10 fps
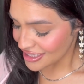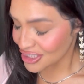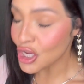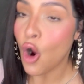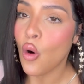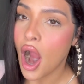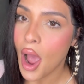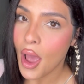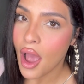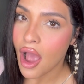So,
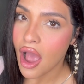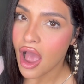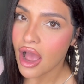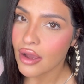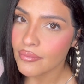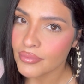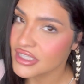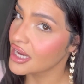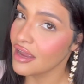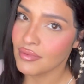
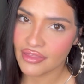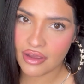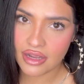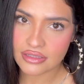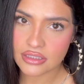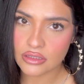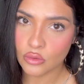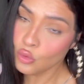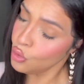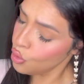bitch, I have my thoughts.
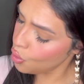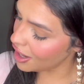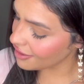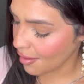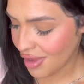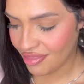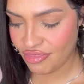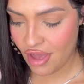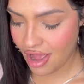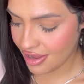Ooh, I got my
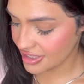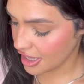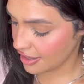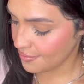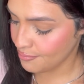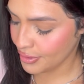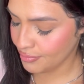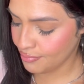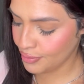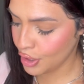thoughts, honey.
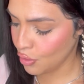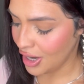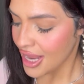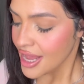Boo-boo.